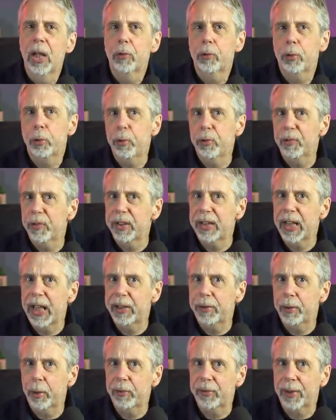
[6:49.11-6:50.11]
to the
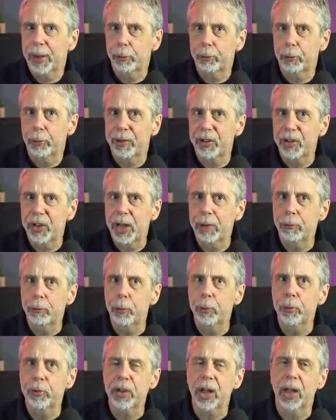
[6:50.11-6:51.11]
NATO Secretary
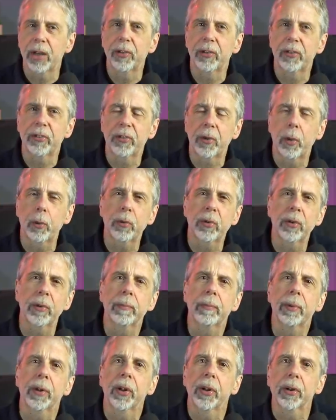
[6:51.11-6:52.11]
General, Jens
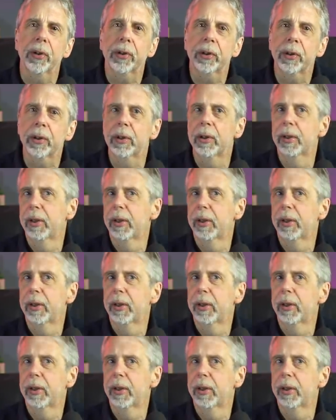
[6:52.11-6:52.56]
Stoltenberg.